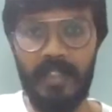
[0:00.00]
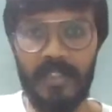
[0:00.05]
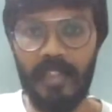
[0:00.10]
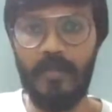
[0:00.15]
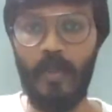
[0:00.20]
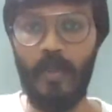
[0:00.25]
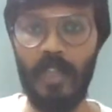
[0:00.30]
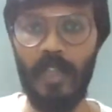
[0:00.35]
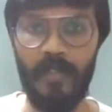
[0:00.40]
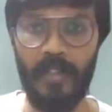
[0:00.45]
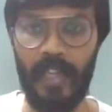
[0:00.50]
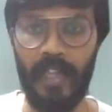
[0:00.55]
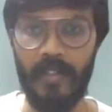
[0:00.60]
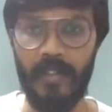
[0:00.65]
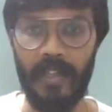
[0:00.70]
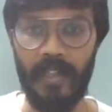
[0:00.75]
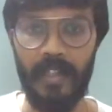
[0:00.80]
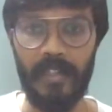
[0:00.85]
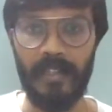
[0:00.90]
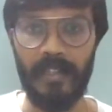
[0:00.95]
this is what we
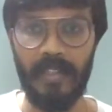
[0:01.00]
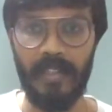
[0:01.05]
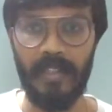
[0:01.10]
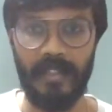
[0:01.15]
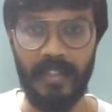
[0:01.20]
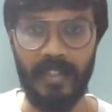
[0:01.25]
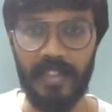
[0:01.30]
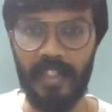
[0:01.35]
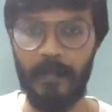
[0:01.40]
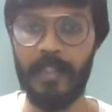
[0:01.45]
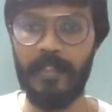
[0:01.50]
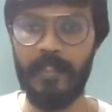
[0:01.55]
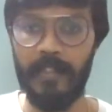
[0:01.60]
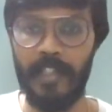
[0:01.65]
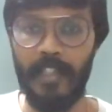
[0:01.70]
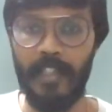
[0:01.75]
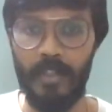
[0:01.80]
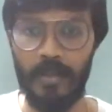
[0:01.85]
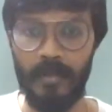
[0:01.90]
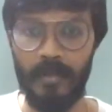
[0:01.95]
have, right? There's nothing much
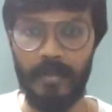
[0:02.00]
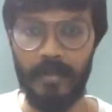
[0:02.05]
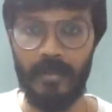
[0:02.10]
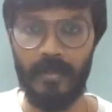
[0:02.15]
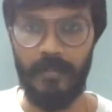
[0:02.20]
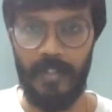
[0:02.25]
we can do.